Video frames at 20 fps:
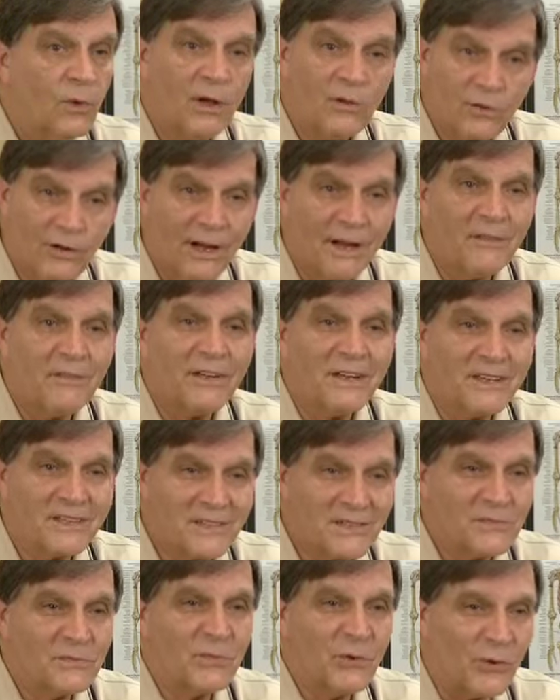Well, gravity
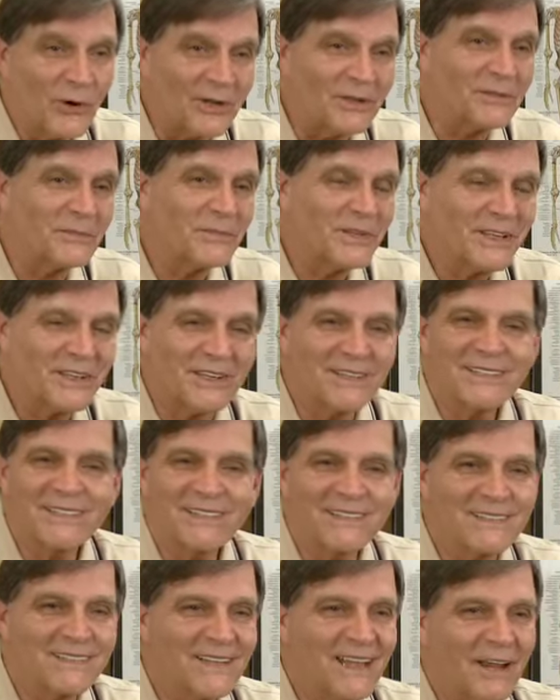is important
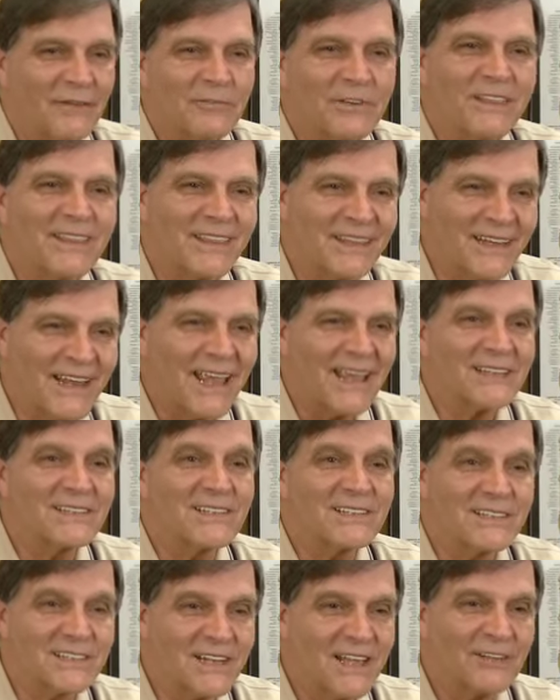because everything has
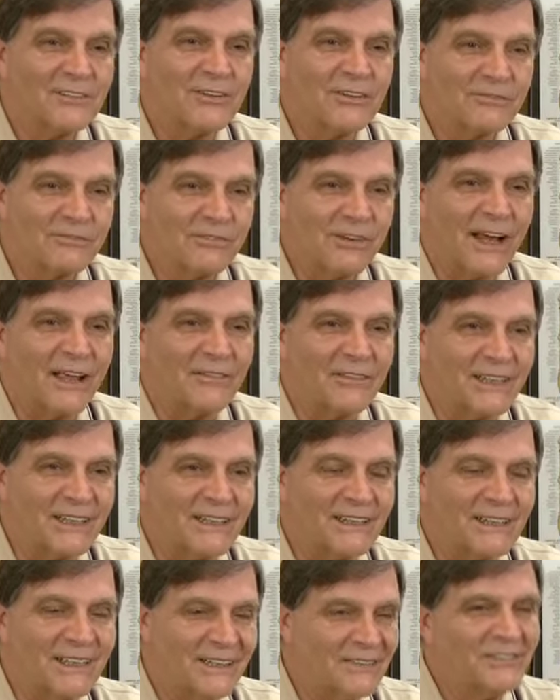a center of
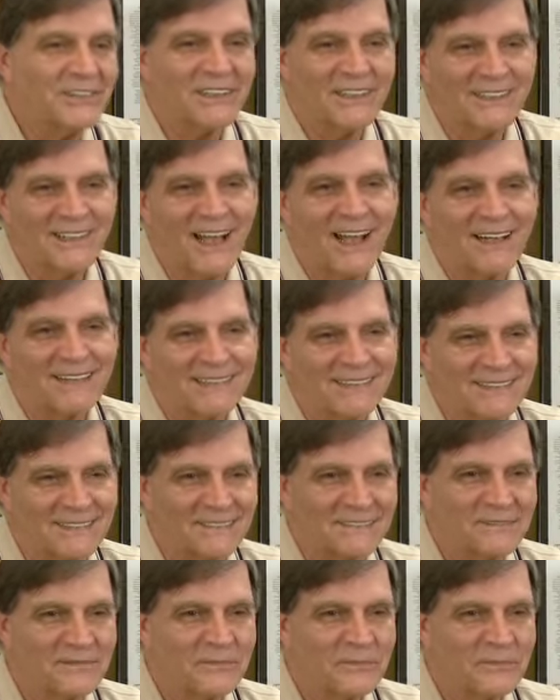gravity, even a dachshund.